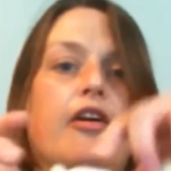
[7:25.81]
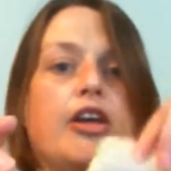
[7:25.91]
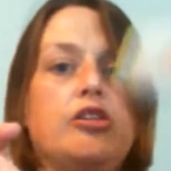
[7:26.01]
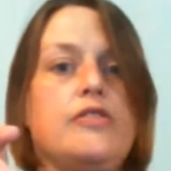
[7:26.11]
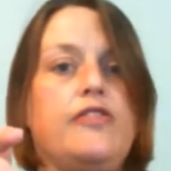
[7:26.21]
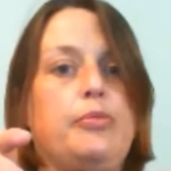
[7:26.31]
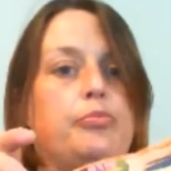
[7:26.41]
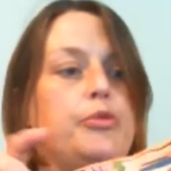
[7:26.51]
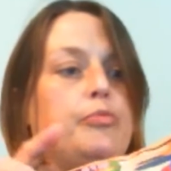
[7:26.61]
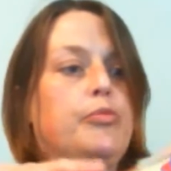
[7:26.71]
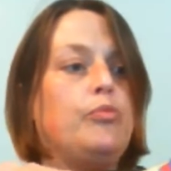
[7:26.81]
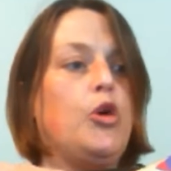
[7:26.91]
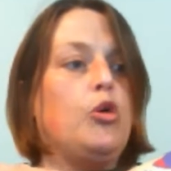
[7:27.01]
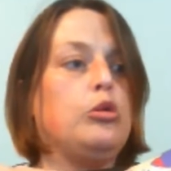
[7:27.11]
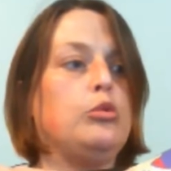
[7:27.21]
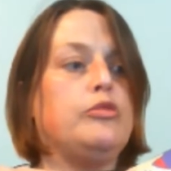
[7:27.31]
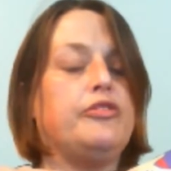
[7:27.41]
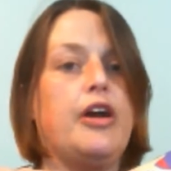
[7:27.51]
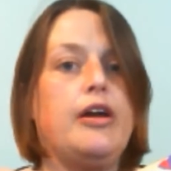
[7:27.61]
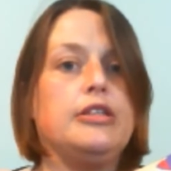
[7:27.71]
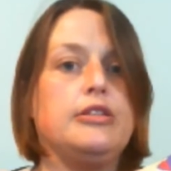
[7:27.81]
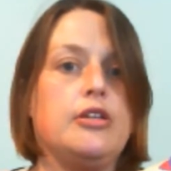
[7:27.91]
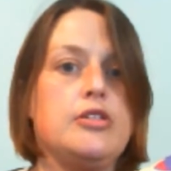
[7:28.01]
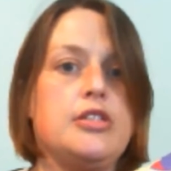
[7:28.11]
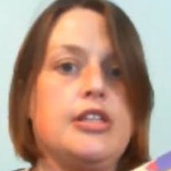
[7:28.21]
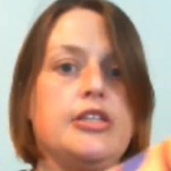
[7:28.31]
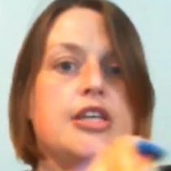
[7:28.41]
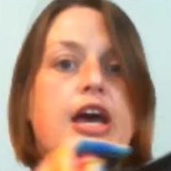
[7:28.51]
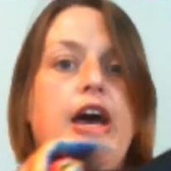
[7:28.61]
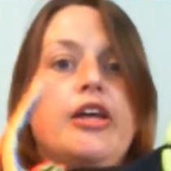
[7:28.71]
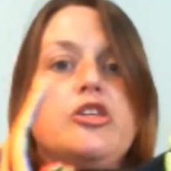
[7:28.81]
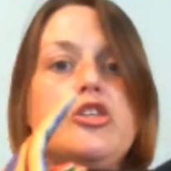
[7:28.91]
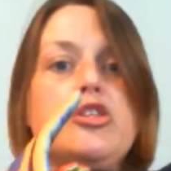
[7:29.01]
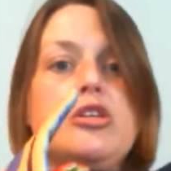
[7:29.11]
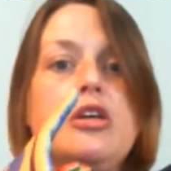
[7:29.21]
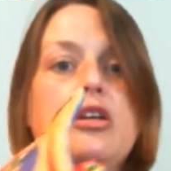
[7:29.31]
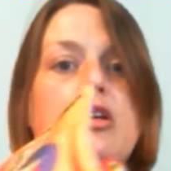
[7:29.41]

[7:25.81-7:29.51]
I just flip them all over and they're still attached,